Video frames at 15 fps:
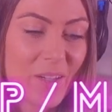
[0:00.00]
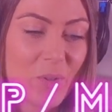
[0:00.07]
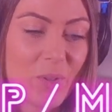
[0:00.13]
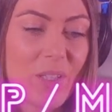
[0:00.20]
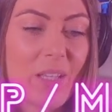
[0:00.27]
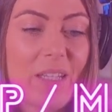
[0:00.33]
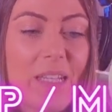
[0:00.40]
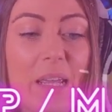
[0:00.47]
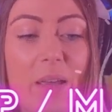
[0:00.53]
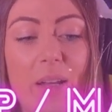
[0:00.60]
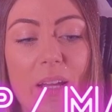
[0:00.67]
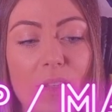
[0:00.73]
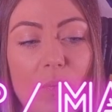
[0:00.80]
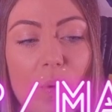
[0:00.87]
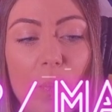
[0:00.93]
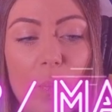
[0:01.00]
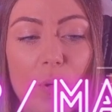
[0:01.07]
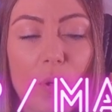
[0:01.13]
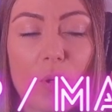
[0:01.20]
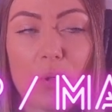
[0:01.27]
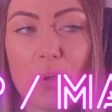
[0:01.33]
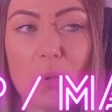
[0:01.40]
physical intimacy
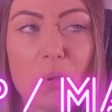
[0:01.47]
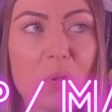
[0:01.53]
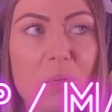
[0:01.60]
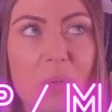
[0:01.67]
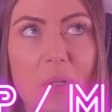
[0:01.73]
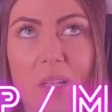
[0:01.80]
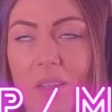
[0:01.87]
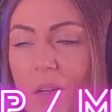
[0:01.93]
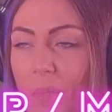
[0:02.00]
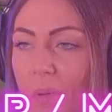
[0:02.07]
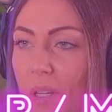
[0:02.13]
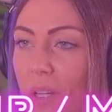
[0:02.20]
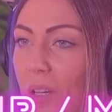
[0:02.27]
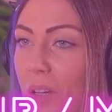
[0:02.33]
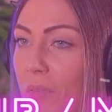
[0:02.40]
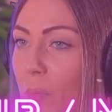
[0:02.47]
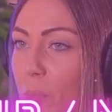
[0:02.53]
without emotional intimacy.